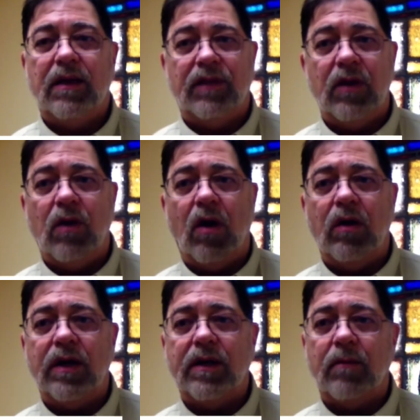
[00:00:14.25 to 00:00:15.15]
There are
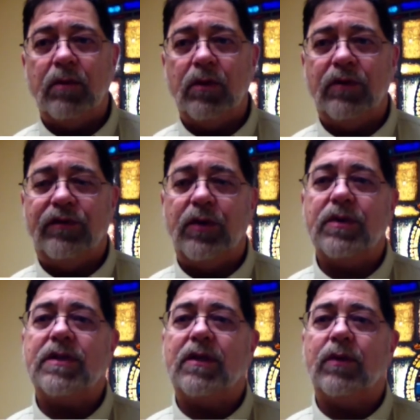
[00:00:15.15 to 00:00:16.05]
a number of
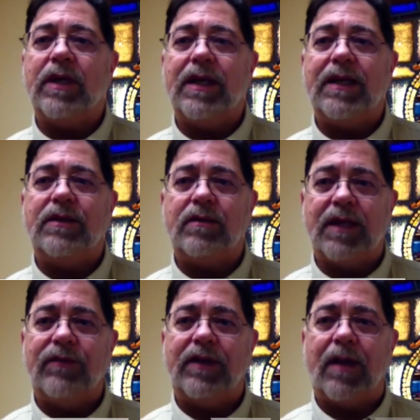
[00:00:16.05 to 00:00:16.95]
folks that we need to
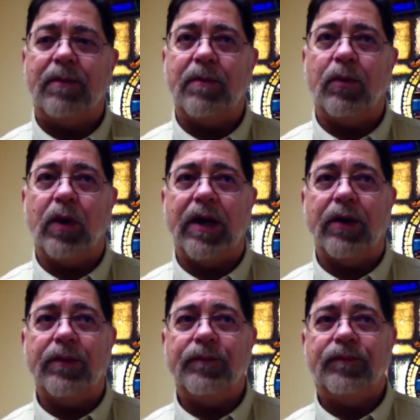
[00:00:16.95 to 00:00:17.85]
lift up in prayer.
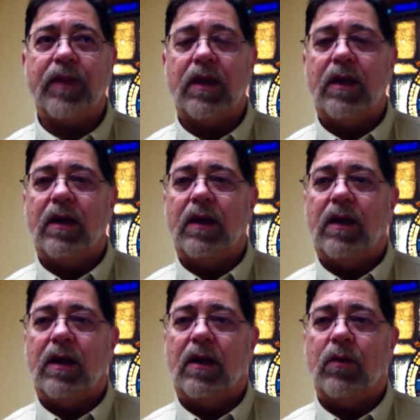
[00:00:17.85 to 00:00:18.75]

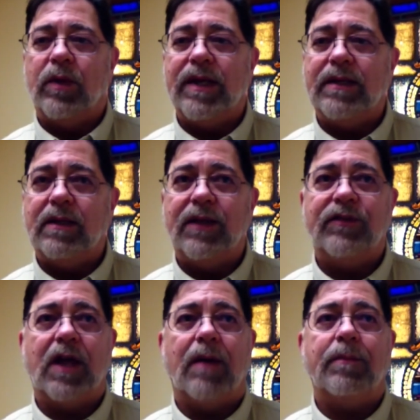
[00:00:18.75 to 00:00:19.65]
We need to
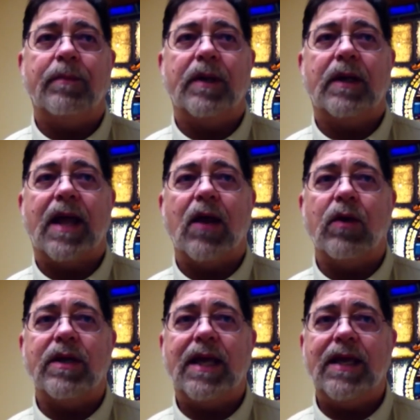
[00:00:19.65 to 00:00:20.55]
lift up
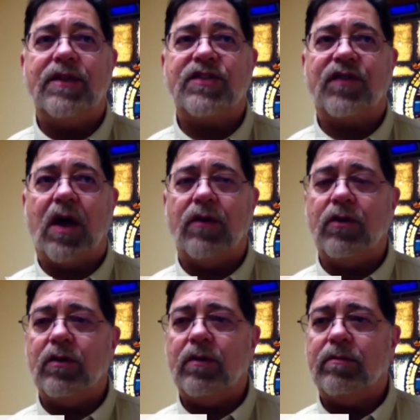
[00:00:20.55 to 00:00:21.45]
Aaron Heath's
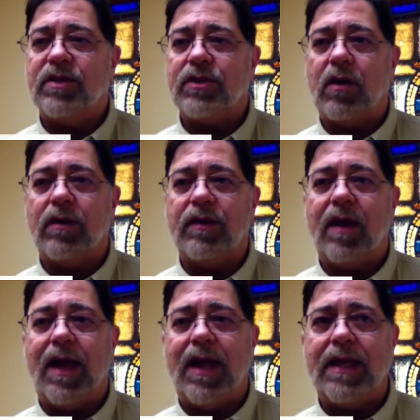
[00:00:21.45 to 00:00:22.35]
father, Mr. Arthur
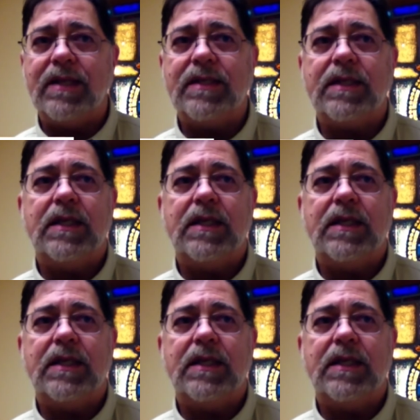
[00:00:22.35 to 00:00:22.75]
Hines.